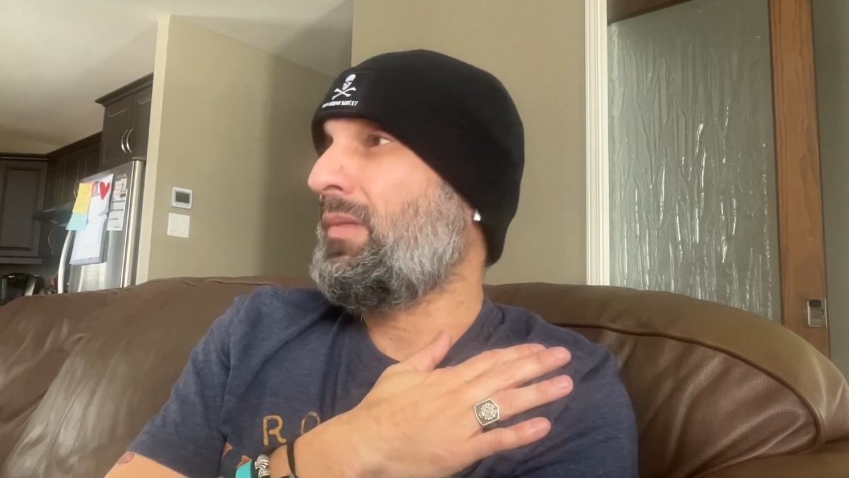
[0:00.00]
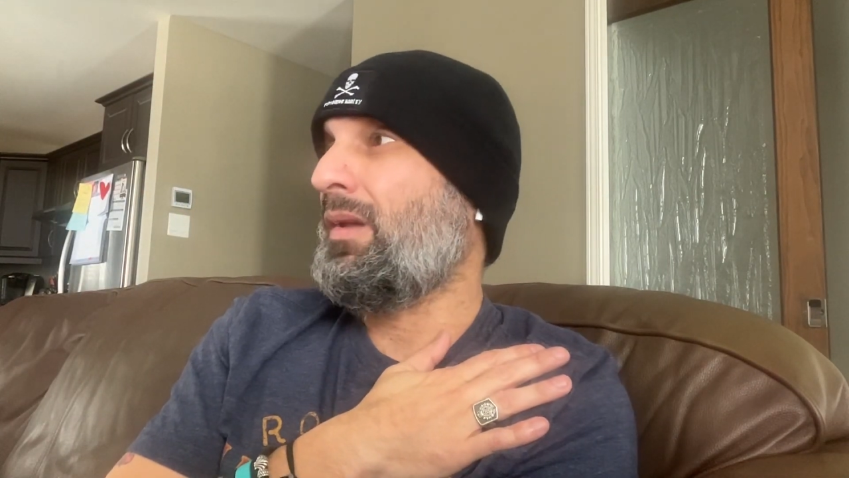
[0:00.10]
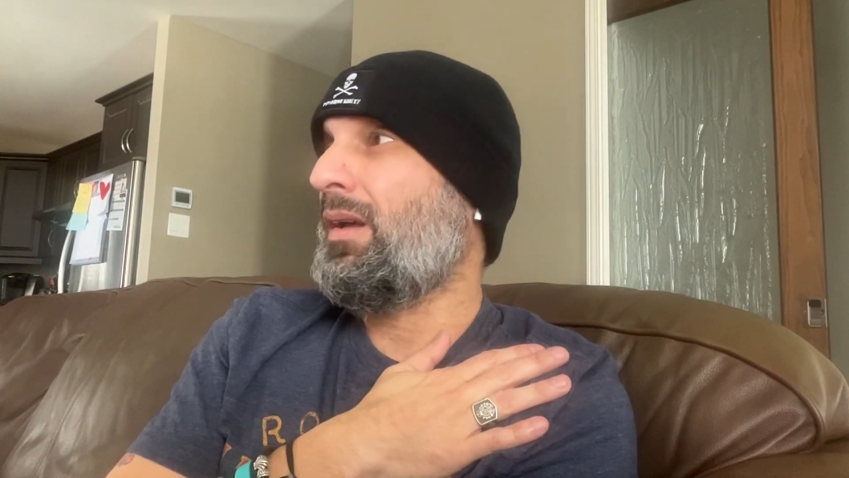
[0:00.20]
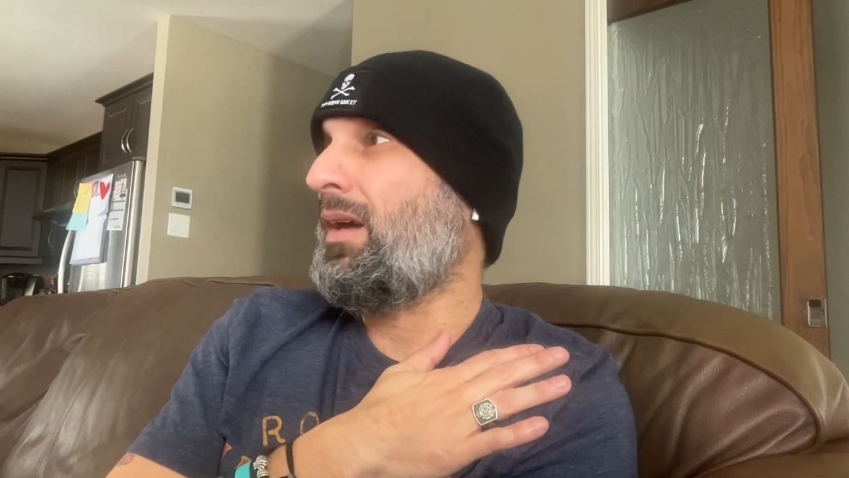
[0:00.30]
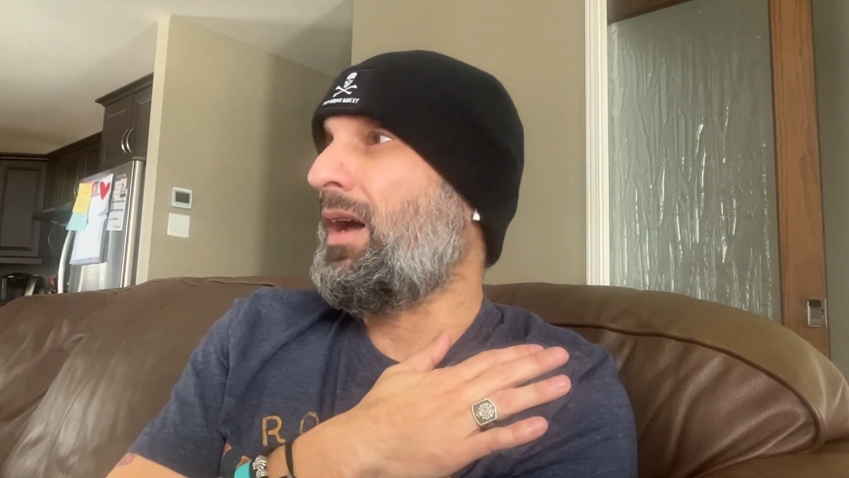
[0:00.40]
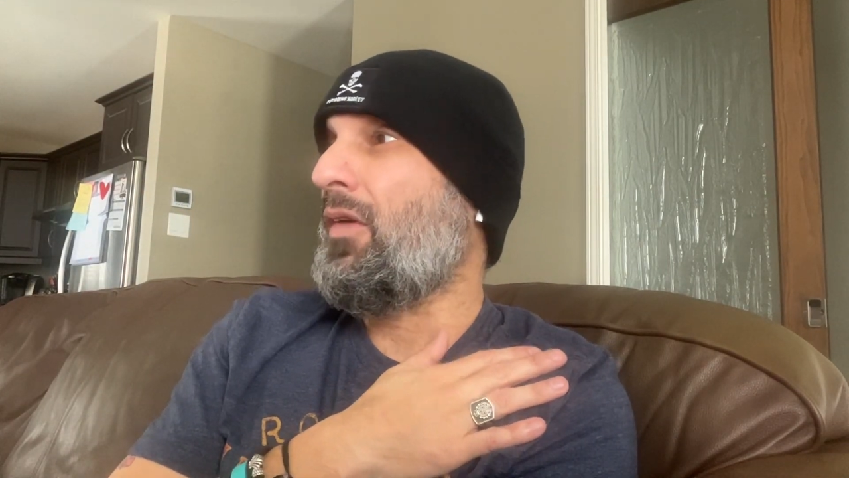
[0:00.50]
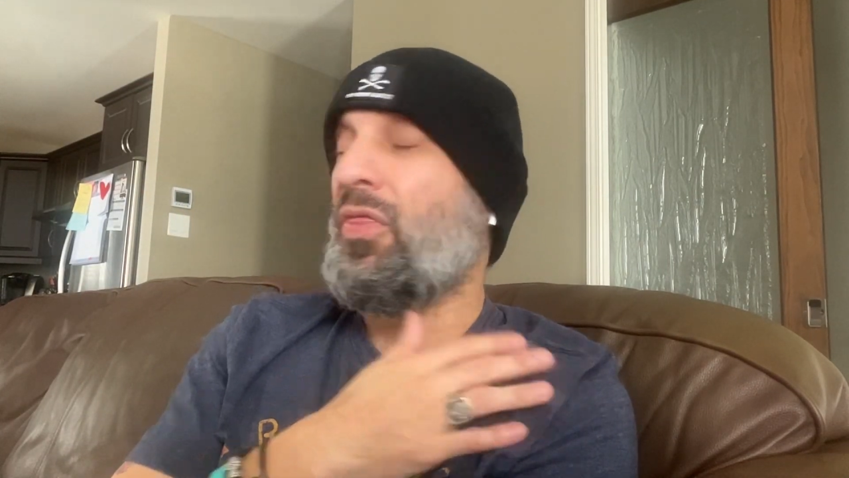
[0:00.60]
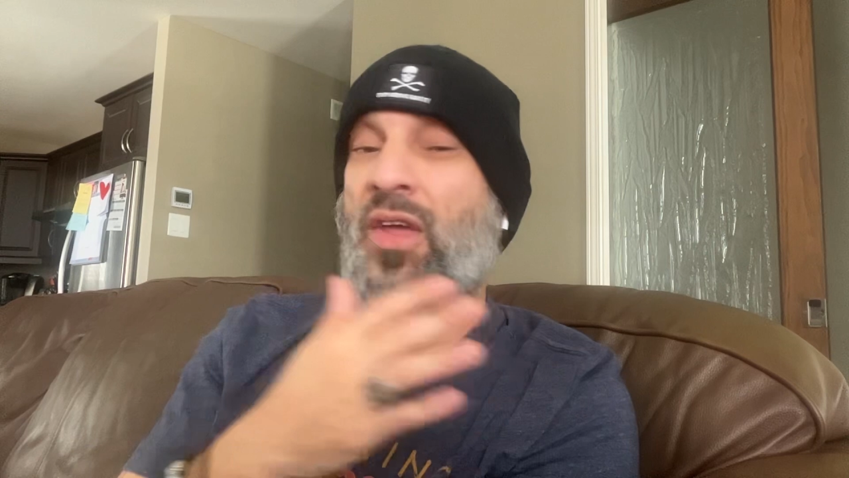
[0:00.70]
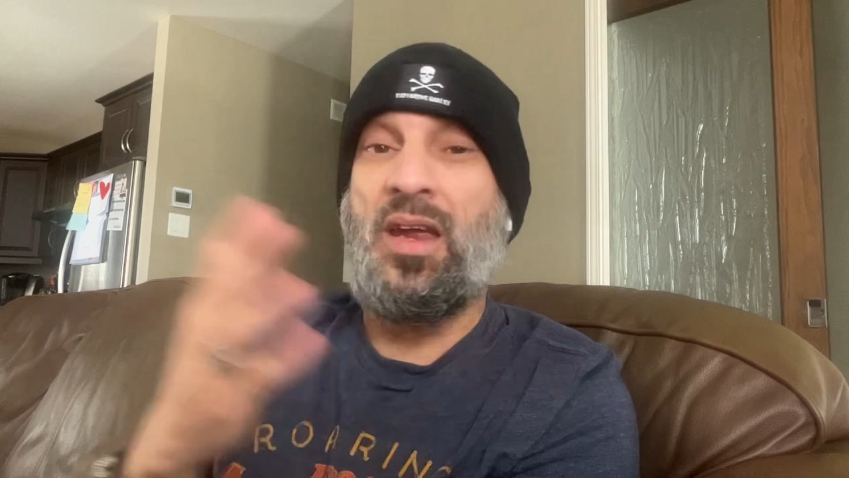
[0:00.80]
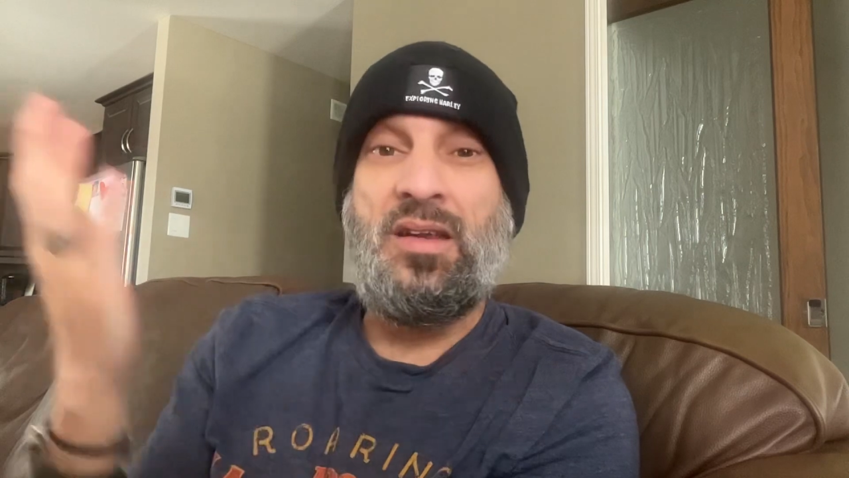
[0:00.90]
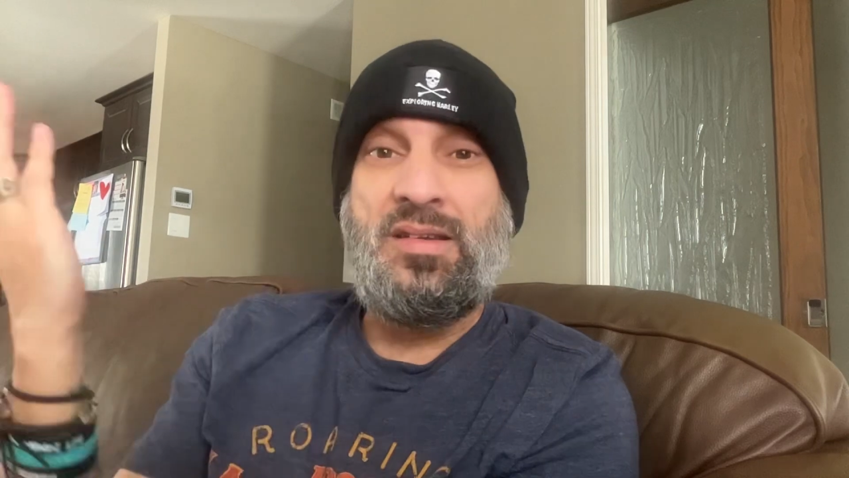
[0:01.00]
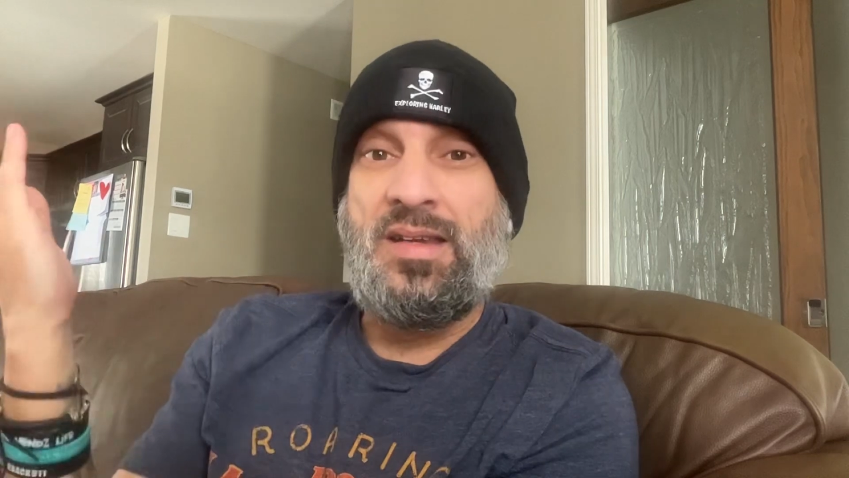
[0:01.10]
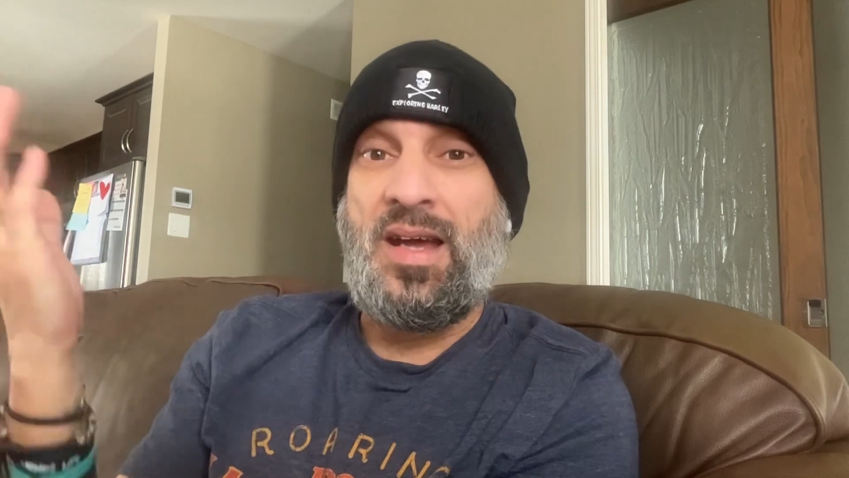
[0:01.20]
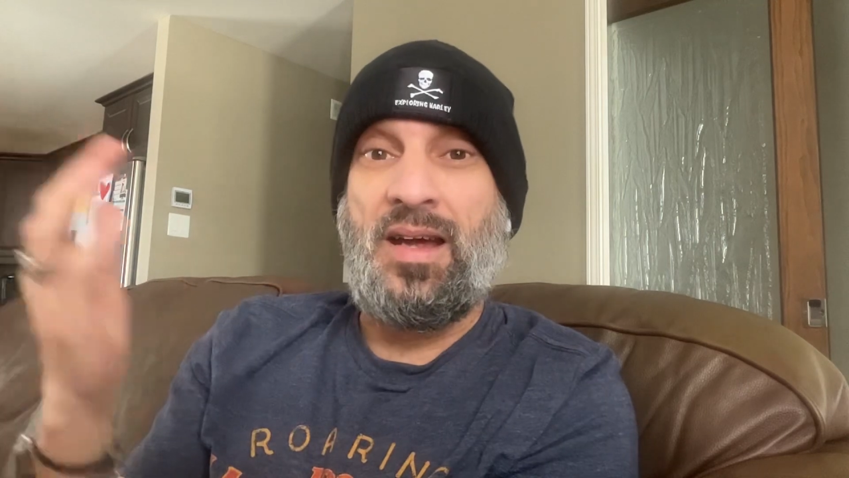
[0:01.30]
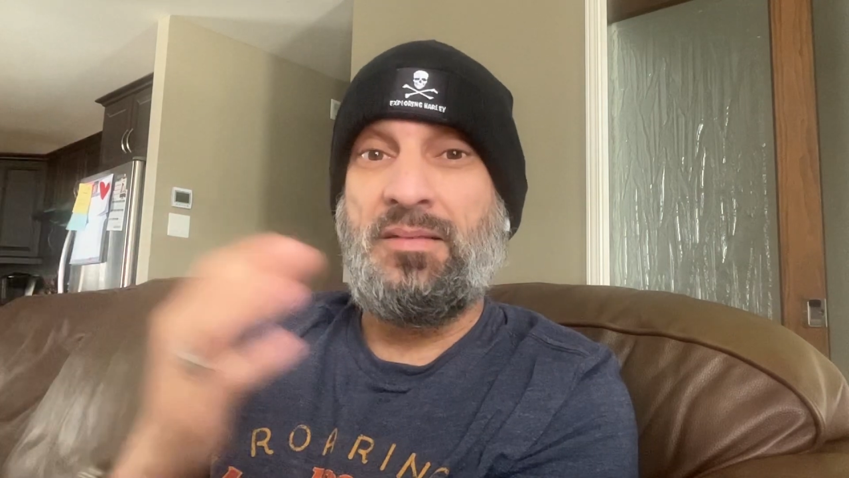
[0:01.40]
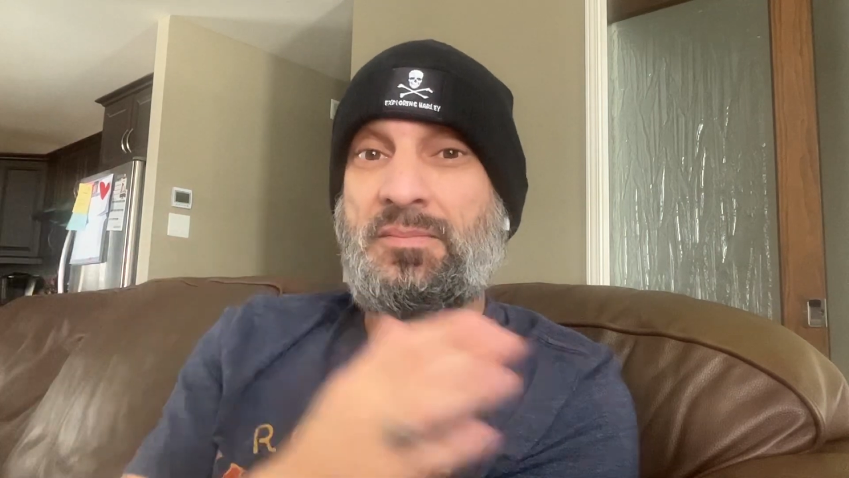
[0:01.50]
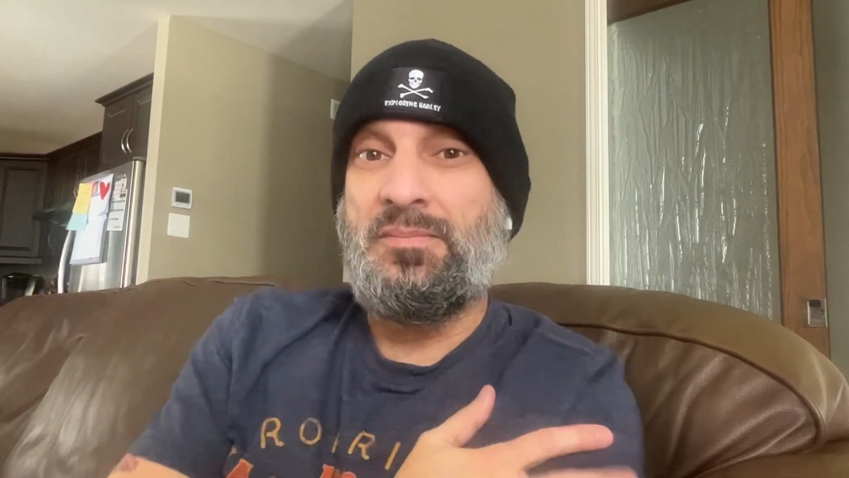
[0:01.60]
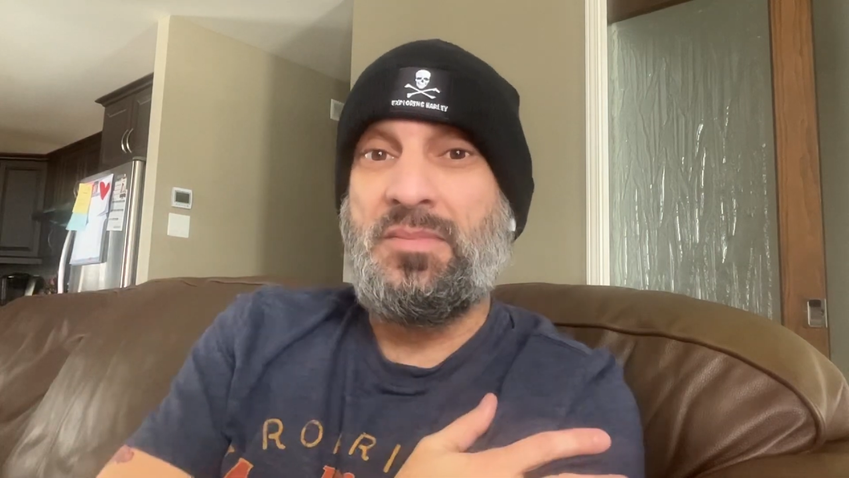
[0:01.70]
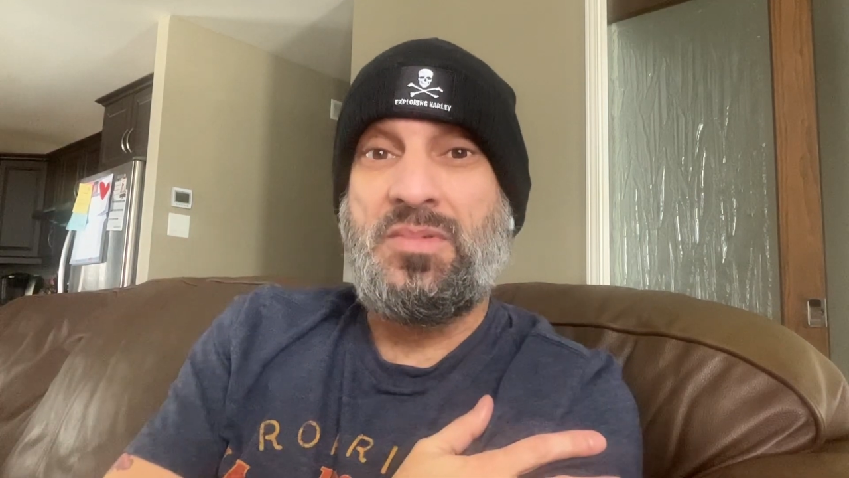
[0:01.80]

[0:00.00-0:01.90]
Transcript: I think that